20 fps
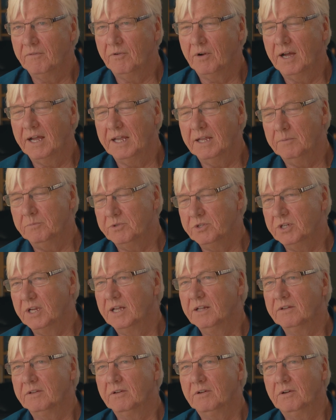for I am
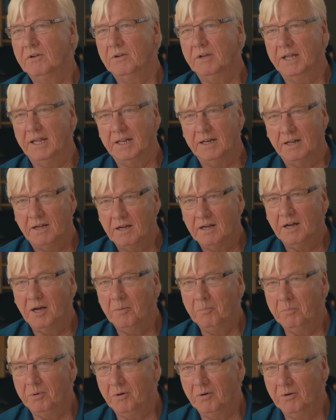gentle and
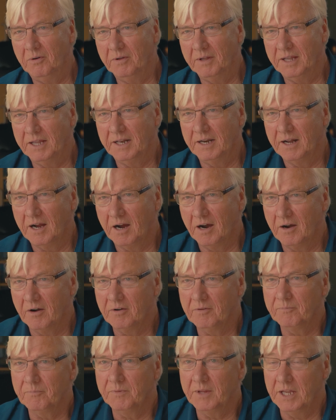humble in
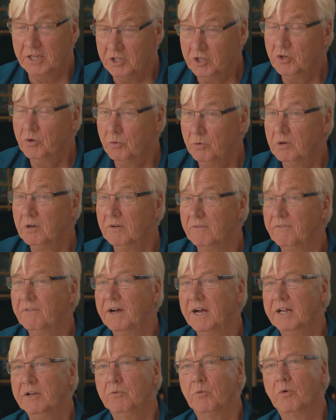heart, and you will
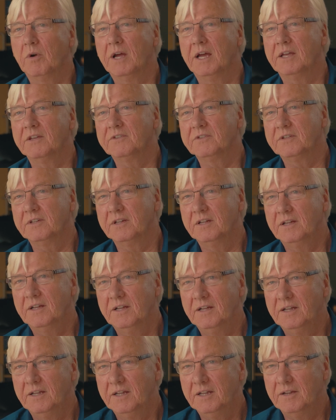find rest
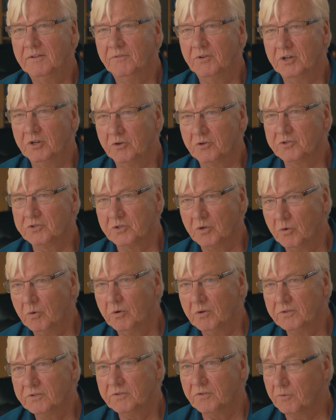for your
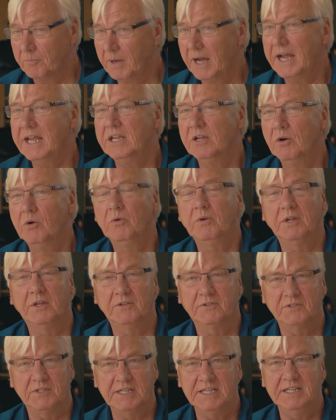souls, for my yoke
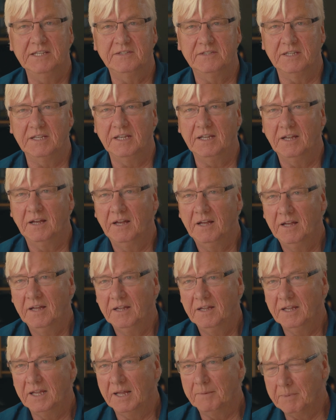is easy
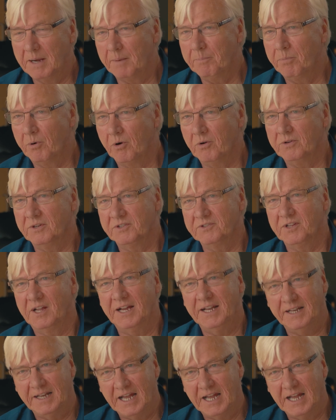and my burden is light.